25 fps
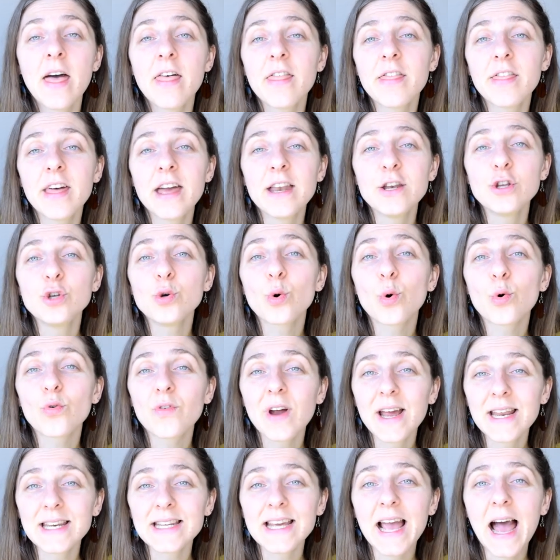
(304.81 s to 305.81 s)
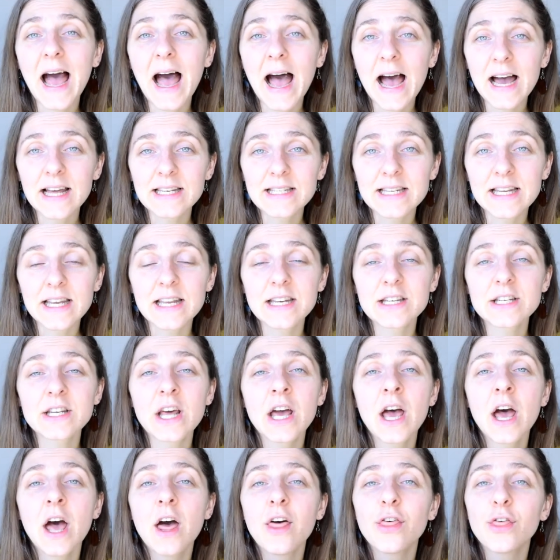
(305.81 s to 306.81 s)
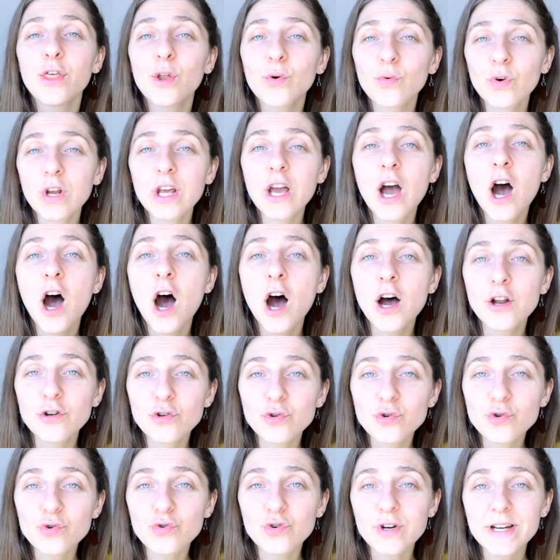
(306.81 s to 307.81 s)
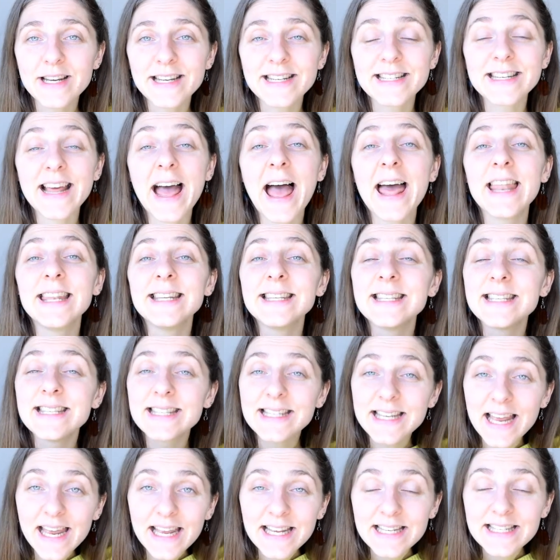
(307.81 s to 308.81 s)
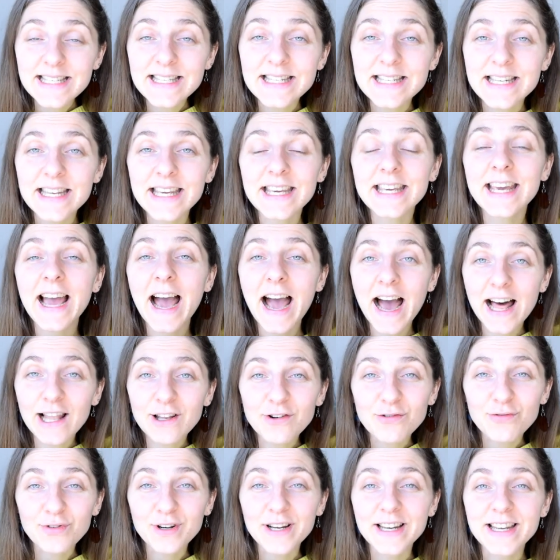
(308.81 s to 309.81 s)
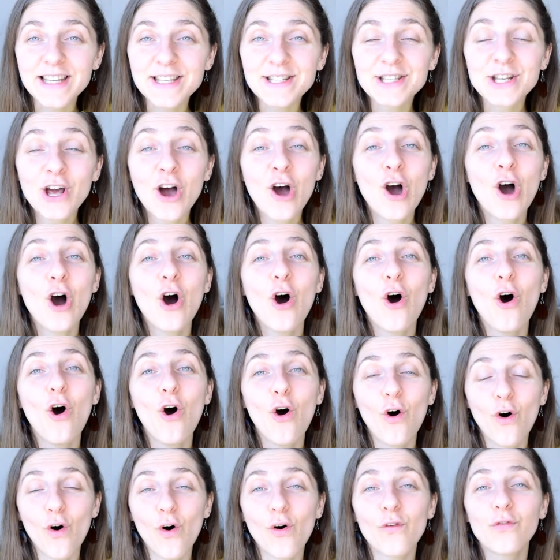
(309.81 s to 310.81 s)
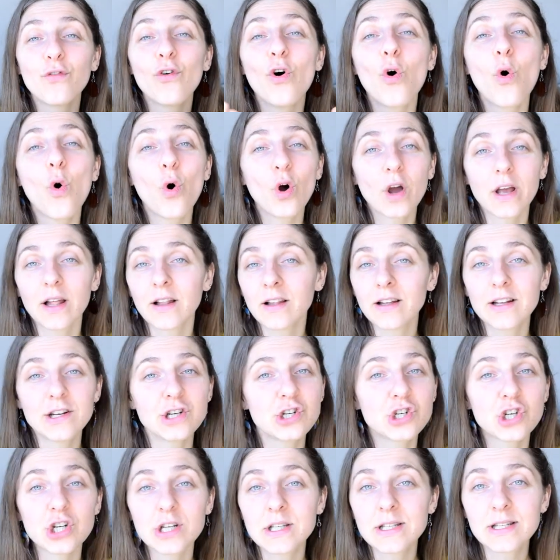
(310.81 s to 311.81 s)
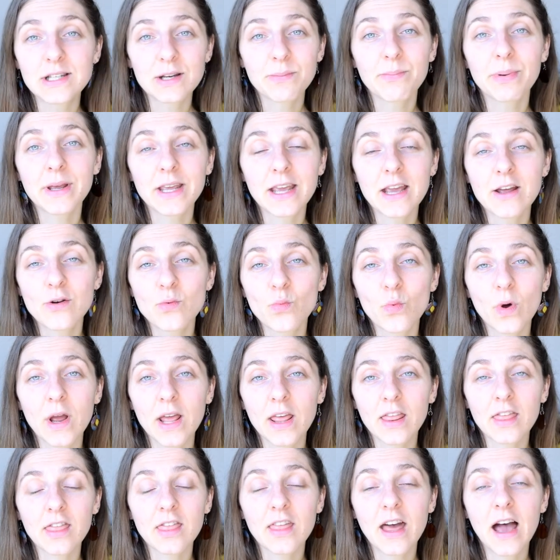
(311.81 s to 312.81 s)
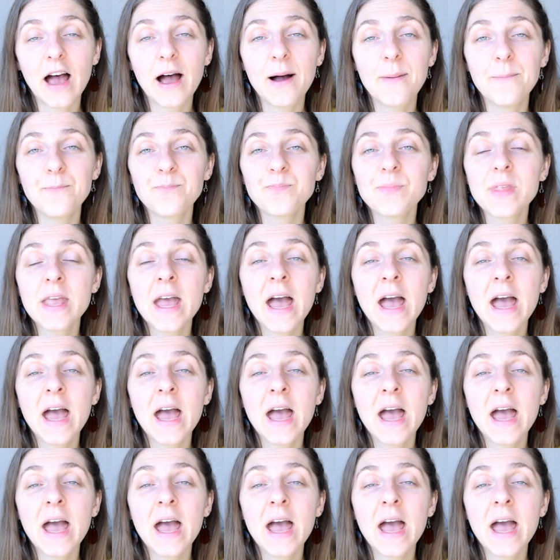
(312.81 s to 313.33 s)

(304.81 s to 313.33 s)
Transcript: then you already added 360 calories of oil just to begin with, and